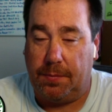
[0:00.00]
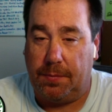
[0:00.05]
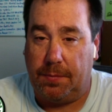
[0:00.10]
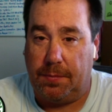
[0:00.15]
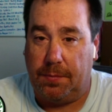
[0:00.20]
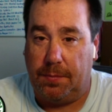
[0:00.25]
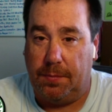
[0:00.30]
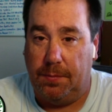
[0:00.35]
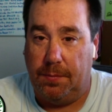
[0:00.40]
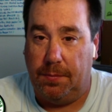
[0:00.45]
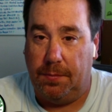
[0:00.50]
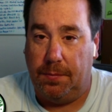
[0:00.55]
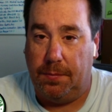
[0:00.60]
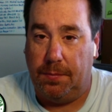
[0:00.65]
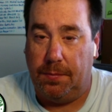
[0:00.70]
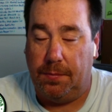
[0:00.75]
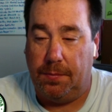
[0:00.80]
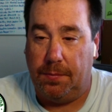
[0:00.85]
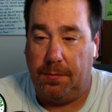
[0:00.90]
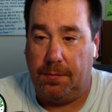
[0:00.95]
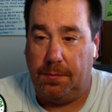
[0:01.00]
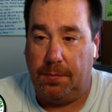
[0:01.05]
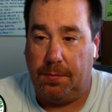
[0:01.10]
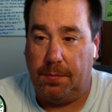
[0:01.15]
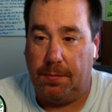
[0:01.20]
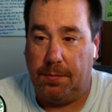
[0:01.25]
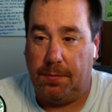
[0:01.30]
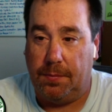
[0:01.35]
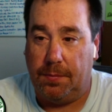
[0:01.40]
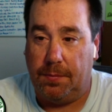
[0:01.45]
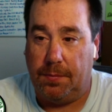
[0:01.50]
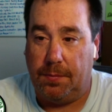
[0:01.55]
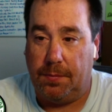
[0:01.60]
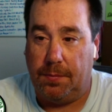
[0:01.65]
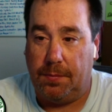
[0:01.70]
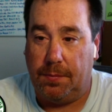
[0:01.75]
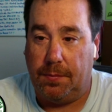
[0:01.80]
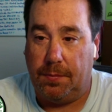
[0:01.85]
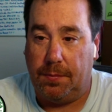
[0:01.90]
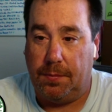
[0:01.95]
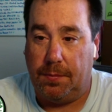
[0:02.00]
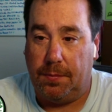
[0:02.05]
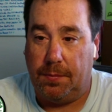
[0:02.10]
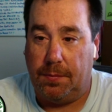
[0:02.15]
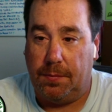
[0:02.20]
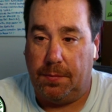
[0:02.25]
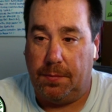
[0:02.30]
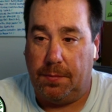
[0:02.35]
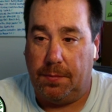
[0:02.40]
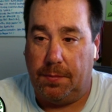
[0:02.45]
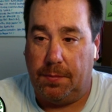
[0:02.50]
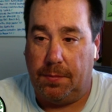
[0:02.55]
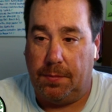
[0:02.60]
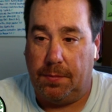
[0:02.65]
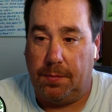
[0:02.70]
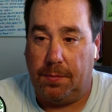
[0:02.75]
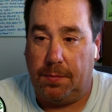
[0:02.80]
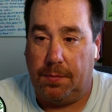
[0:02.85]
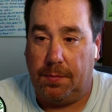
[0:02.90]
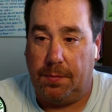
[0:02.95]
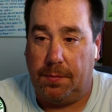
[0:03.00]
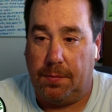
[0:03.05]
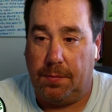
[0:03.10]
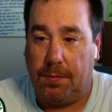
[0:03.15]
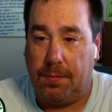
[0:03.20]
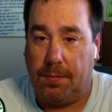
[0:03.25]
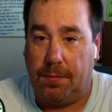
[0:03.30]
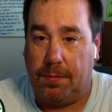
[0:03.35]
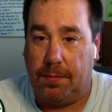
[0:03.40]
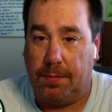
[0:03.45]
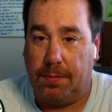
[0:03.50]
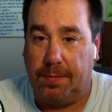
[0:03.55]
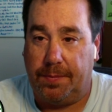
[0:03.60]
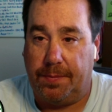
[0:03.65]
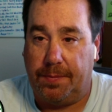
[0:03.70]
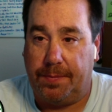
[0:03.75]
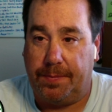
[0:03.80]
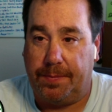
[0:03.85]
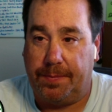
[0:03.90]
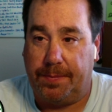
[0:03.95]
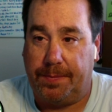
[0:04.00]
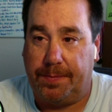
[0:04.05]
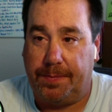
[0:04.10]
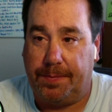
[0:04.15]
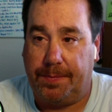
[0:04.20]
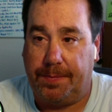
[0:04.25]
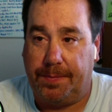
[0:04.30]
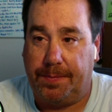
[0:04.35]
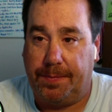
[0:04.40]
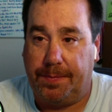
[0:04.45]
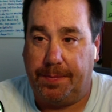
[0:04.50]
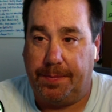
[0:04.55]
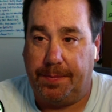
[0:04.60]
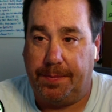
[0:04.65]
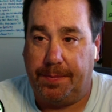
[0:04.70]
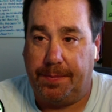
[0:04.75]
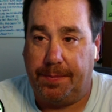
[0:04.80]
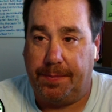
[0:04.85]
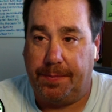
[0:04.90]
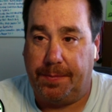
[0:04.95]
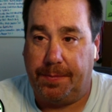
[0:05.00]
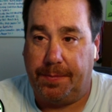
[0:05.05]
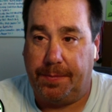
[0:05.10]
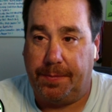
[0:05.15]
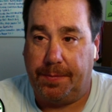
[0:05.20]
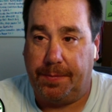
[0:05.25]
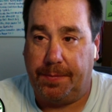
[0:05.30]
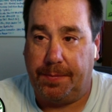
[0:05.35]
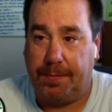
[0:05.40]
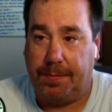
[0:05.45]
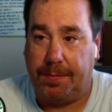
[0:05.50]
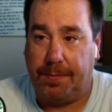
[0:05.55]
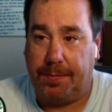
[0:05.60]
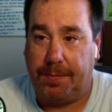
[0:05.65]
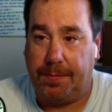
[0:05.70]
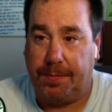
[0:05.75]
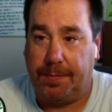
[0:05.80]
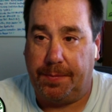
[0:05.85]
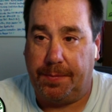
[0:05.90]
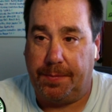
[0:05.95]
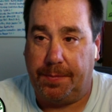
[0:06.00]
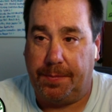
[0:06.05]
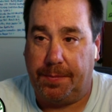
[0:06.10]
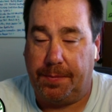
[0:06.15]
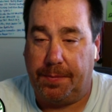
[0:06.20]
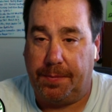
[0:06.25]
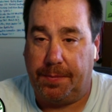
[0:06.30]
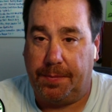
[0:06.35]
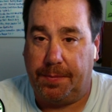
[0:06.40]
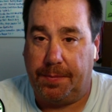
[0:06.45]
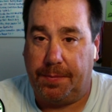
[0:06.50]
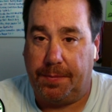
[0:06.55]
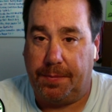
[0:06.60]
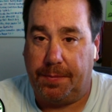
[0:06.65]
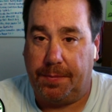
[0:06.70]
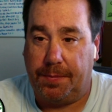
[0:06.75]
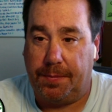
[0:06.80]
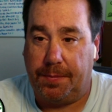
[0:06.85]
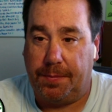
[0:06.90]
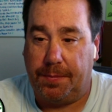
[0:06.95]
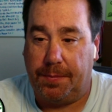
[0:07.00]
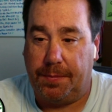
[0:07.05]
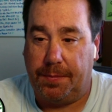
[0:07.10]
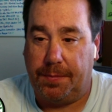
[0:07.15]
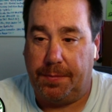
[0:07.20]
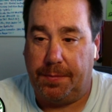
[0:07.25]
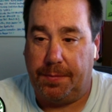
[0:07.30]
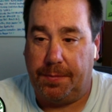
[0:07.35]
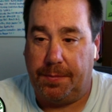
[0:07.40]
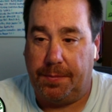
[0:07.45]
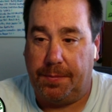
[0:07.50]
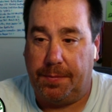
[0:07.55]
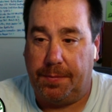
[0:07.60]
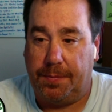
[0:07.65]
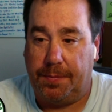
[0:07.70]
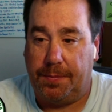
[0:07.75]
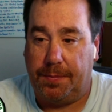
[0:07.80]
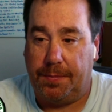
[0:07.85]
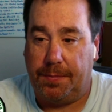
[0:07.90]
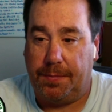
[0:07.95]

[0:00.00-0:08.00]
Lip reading: No words are spoken by the person on screen.